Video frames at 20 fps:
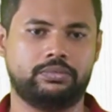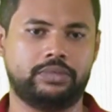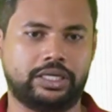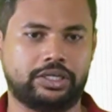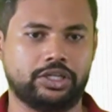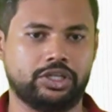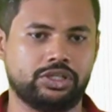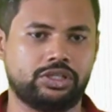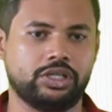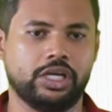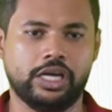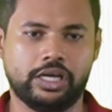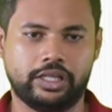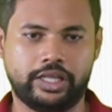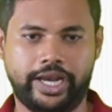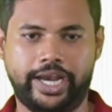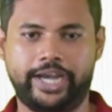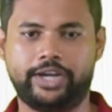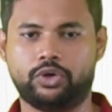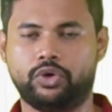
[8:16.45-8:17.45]
That is, the
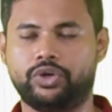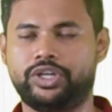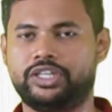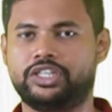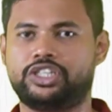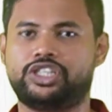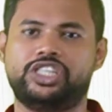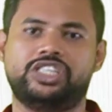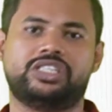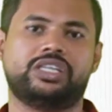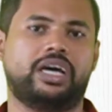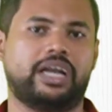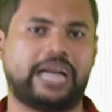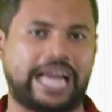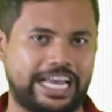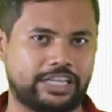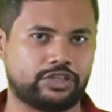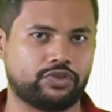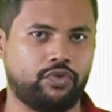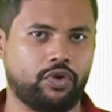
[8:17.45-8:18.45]
8 core industries are
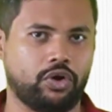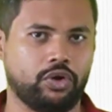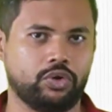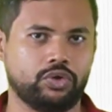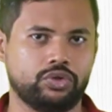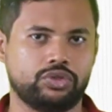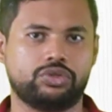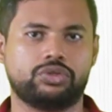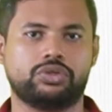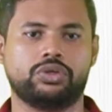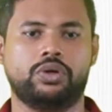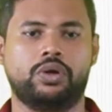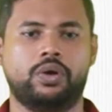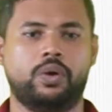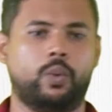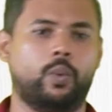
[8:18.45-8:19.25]
as follows.